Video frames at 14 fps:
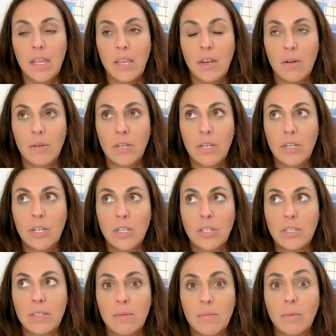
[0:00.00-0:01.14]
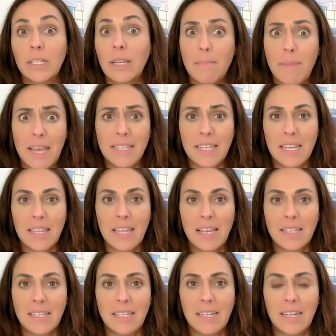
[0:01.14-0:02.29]
you know, just some really basic
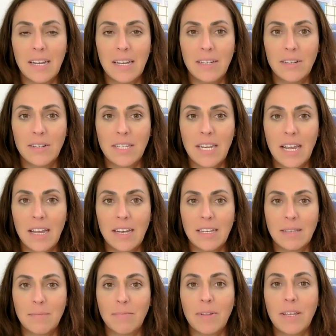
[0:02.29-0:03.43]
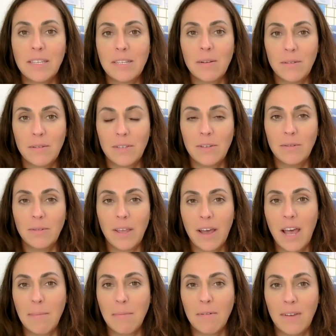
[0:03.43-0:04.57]
things to understand is please don't do like
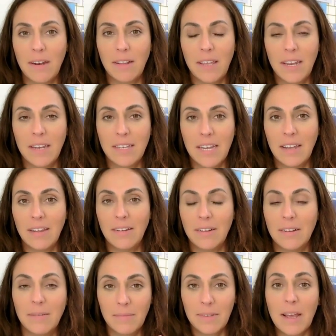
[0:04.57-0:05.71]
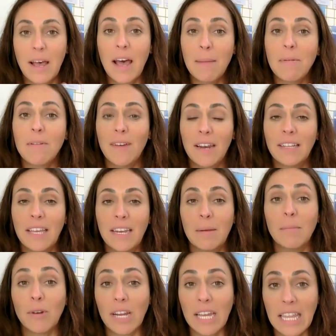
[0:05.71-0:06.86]
hyperventilated di or er,
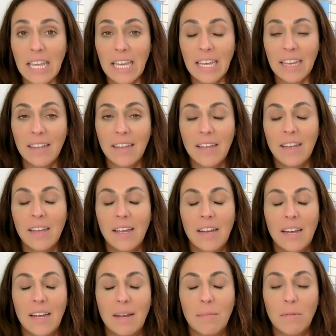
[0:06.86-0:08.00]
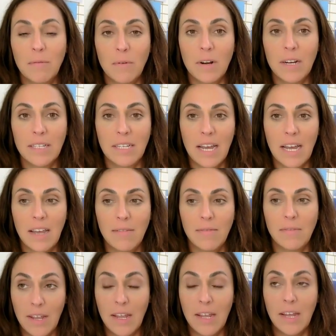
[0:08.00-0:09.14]
hyperventilated breathing uh, before a
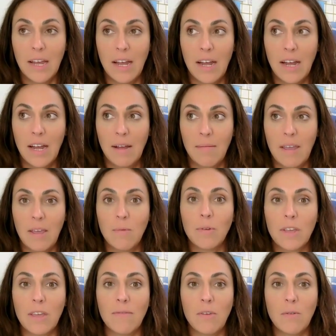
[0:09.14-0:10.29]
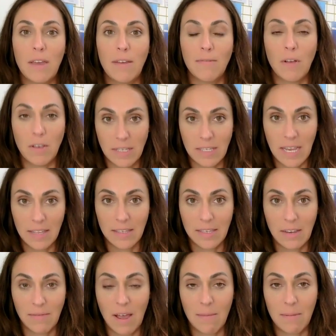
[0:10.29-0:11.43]
dive. Um, it will give you a false sense
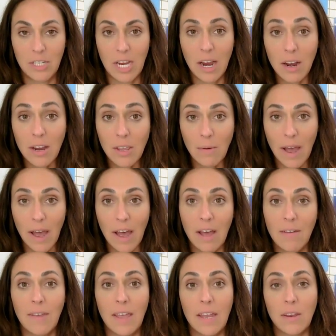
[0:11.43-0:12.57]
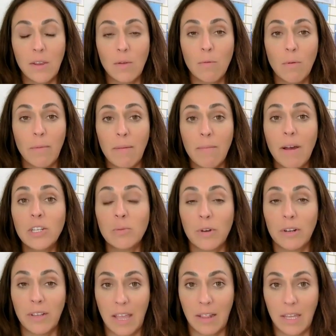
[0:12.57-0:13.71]
of how much air you have, and you will be much
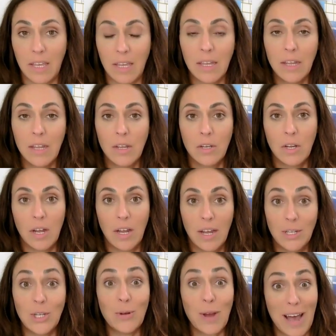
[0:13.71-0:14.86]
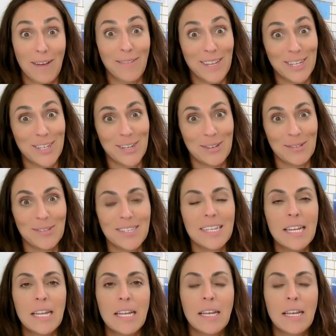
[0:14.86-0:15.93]
more likely uh, to have issues.